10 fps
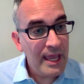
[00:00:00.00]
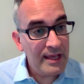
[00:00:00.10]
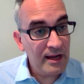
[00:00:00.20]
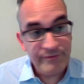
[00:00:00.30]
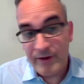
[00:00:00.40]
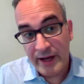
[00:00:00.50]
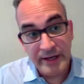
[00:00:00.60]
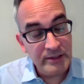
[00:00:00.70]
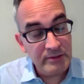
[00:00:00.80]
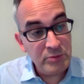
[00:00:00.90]
and I
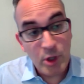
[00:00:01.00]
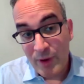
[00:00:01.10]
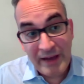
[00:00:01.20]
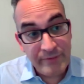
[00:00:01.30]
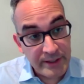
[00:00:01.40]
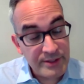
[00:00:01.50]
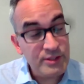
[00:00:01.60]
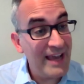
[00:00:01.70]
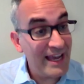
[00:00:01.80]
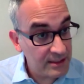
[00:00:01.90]
find no evidence
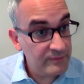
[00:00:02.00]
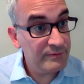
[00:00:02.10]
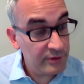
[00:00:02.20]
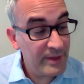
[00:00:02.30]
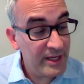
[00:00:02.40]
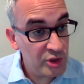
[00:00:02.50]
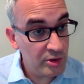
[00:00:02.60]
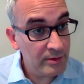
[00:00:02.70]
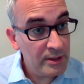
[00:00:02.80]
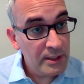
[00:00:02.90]
of active
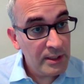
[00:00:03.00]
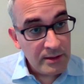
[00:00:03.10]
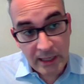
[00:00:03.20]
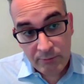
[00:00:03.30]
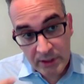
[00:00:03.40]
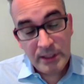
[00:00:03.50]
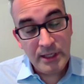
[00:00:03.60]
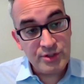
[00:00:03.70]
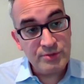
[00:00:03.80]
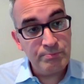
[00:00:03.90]
inflammation that really
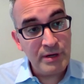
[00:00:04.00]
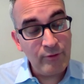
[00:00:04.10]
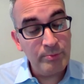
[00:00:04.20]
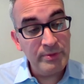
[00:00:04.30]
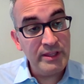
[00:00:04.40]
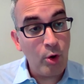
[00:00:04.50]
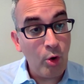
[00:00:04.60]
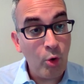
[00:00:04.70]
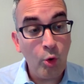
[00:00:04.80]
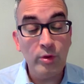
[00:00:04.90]
is probably the
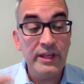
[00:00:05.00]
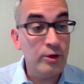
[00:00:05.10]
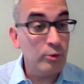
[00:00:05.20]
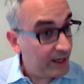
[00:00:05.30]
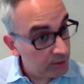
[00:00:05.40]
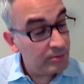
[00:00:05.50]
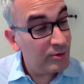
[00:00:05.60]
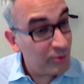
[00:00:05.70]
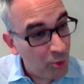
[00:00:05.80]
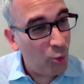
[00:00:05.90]
holy grail
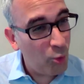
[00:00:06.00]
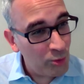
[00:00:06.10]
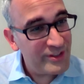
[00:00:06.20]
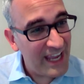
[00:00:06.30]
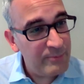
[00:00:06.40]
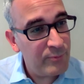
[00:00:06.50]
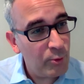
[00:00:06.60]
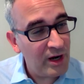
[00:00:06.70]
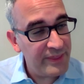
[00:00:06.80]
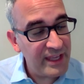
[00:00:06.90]
goal to aim
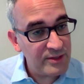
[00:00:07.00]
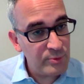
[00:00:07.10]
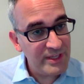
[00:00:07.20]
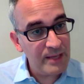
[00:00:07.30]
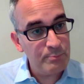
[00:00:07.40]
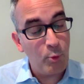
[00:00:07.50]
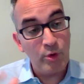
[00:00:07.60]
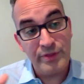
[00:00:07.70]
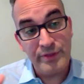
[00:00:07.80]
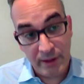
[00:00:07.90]
for. I think as we get
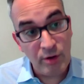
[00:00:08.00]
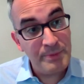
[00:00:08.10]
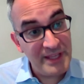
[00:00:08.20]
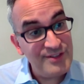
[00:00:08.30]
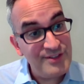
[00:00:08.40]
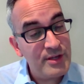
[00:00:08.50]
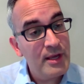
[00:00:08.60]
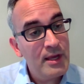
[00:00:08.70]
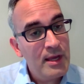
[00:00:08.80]
more therapies